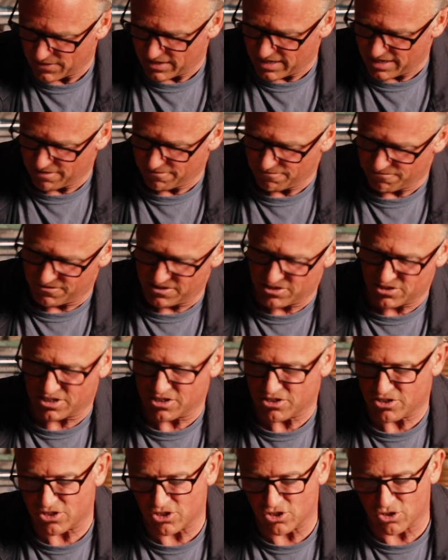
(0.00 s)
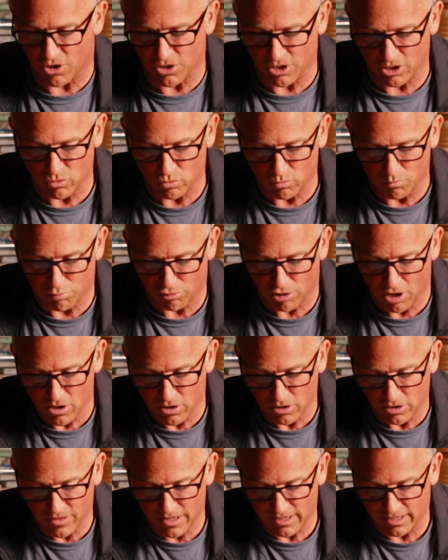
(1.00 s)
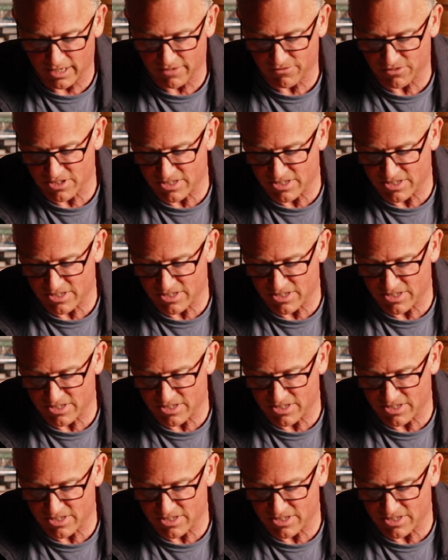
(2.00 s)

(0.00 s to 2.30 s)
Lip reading: in a viscous Donegal brogue that left